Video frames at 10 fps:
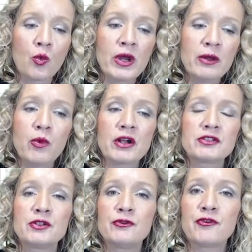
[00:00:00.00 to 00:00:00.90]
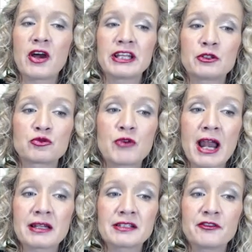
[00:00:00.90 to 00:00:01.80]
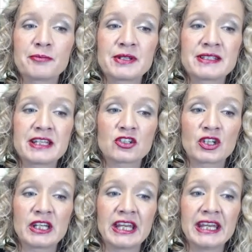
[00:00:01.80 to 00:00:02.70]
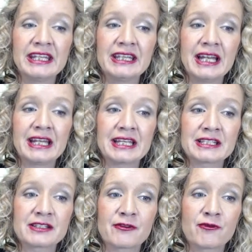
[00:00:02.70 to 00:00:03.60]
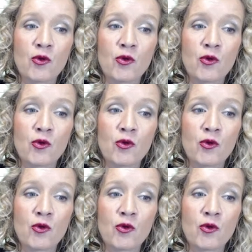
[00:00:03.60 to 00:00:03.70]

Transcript: We want to find the relative position in the list